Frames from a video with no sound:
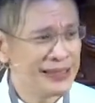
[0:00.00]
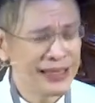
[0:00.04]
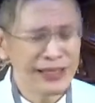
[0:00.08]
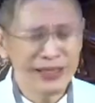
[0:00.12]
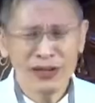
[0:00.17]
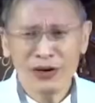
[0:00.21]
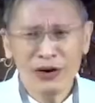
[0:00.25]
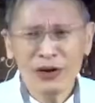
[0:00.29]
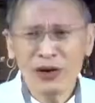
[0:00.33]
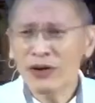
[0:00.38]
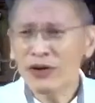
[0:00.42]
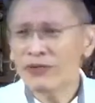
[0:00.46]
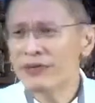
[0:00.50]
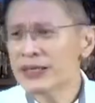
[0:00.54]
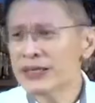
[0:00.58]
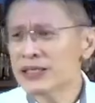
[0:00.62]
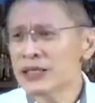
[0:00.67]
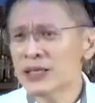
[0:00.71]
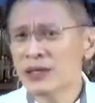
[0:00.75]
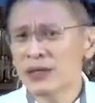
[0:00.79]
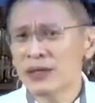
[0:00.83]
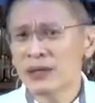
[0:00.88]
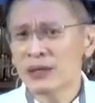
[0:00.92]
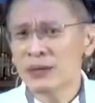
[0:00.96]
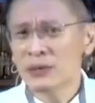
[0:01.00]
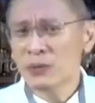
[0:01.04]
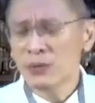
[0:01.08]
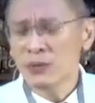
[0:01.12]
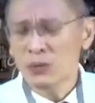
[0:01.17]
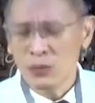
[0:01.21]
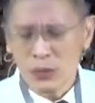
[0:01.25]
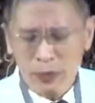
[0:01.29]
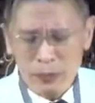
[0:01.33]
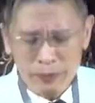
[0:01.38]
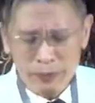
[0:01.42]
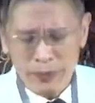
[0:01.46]
Right? Not all of us
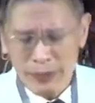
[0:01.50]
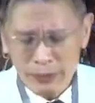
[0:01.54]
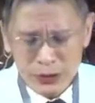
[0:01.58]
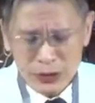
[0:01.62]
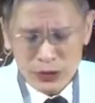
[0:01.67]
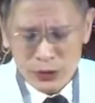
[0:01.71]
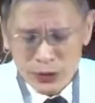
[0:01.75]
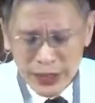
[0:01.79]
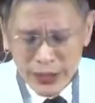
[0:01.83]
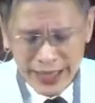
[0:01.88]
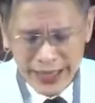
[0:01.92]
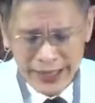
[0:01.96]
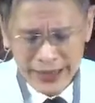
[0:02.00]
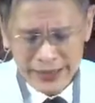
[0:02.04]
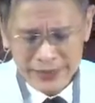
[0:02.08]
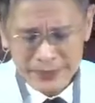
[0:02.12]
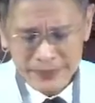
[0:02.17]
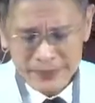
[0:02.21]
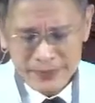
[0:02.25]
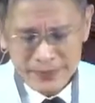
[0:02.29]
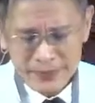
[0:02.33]
will be able to do that.